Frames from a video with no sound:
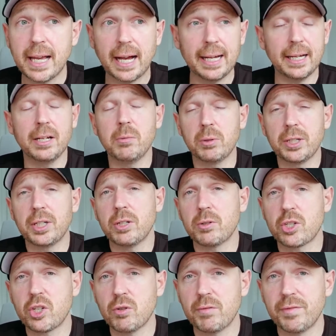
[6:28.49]
I only wanted to do a
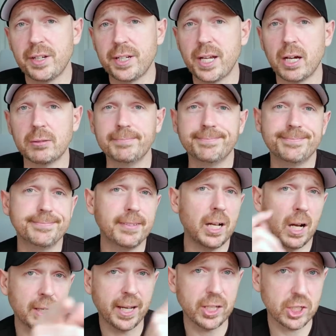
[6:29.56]
short video.
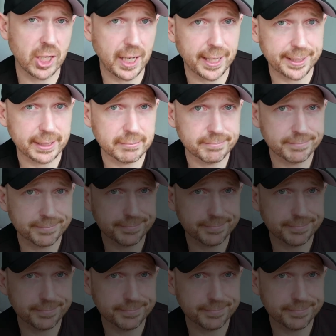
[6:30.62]
I'll catch you later.